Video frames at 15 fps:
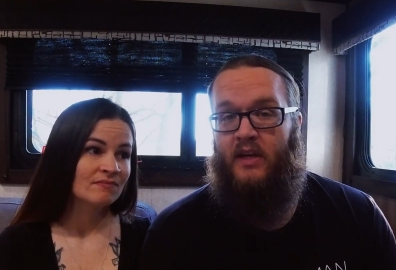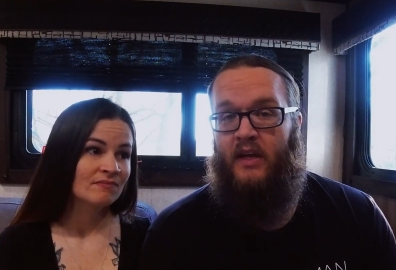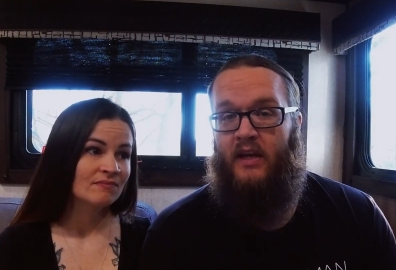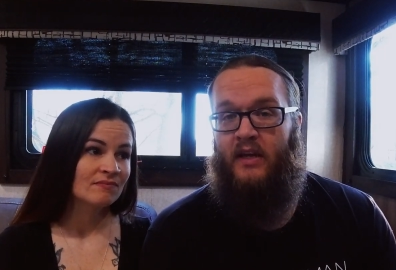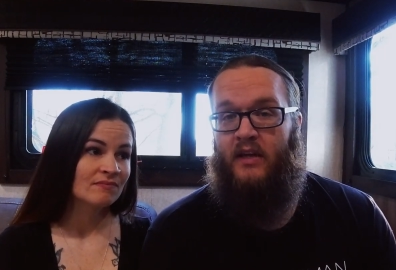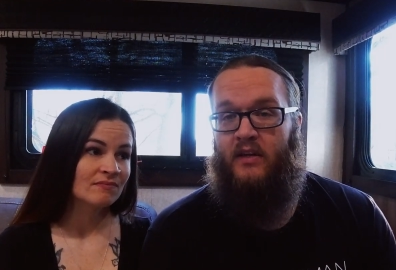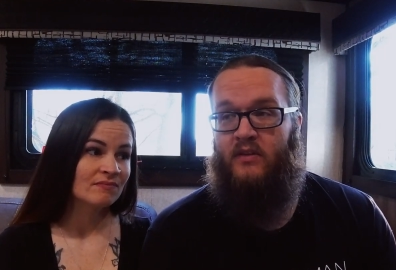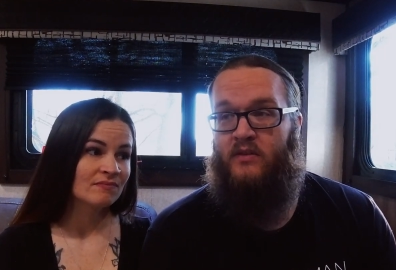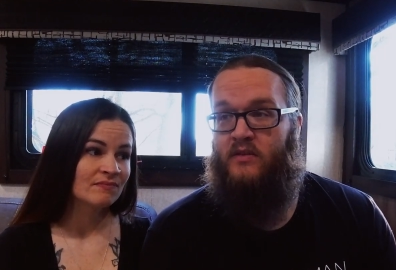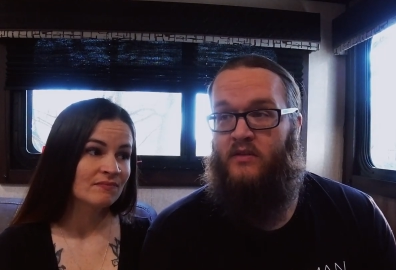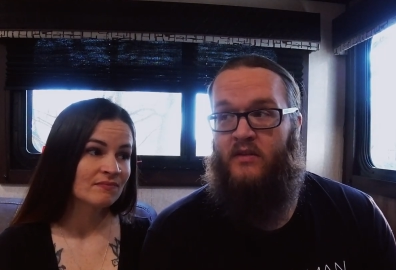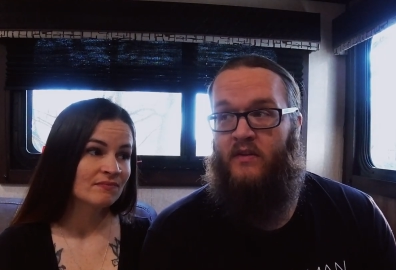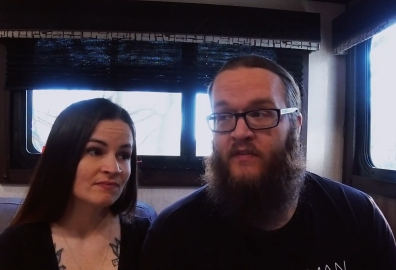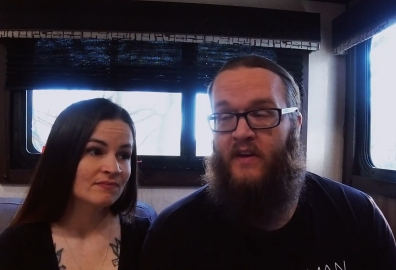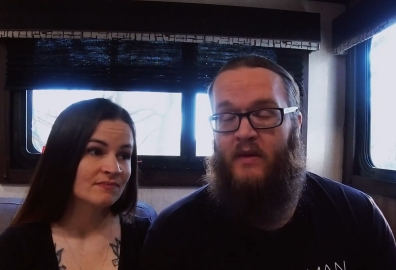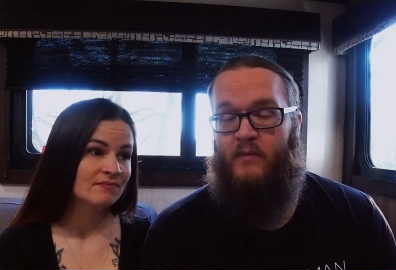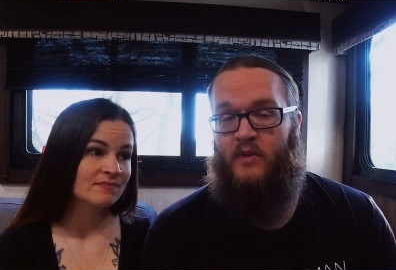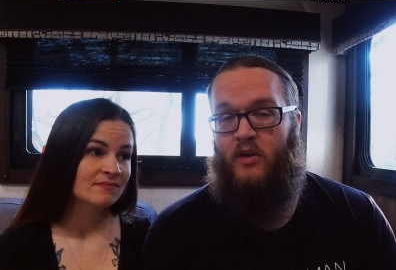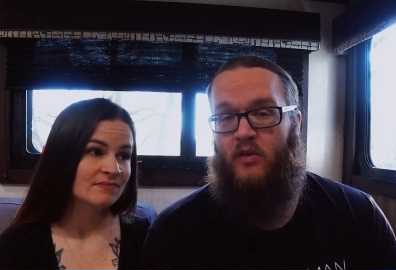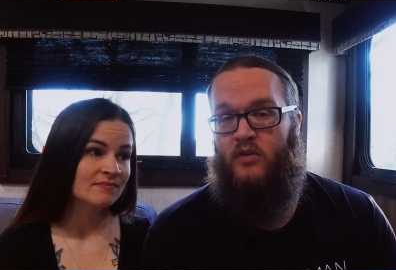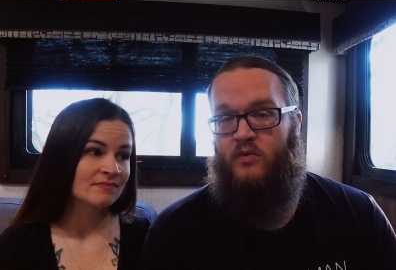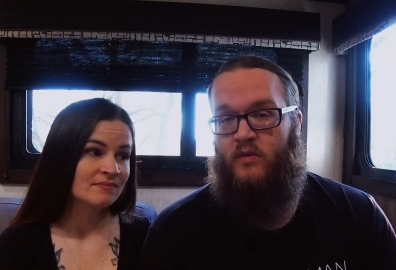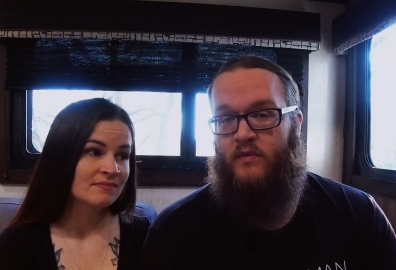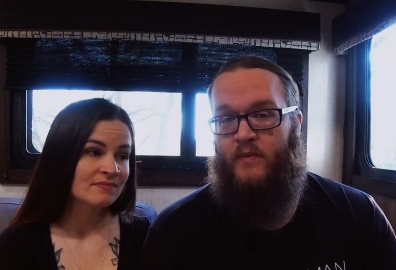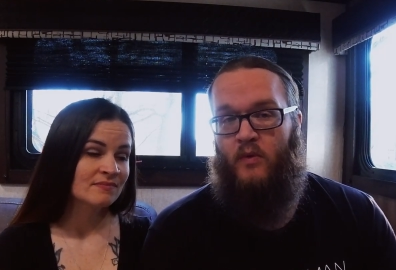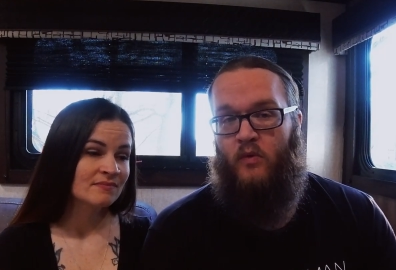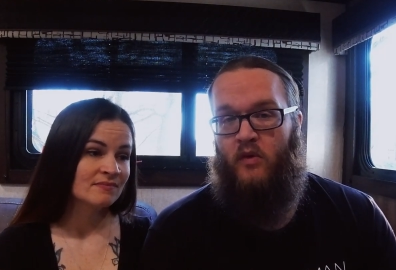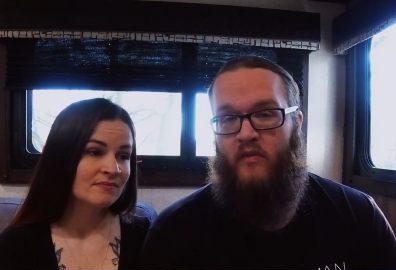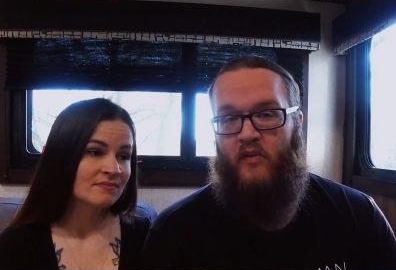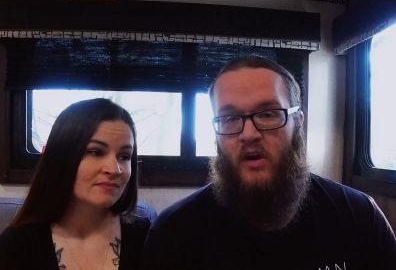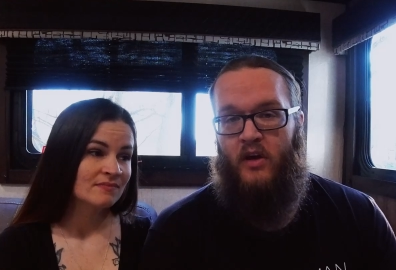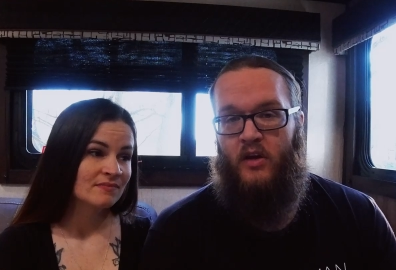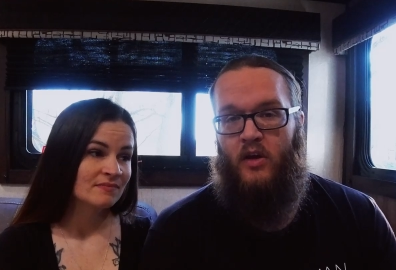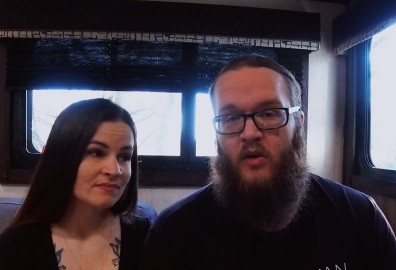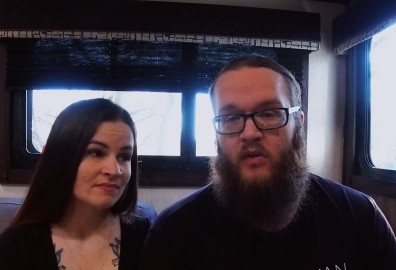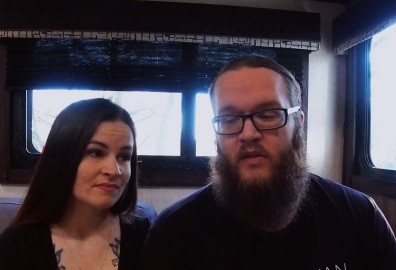Speaker 1: and the family goes with me wherever I go.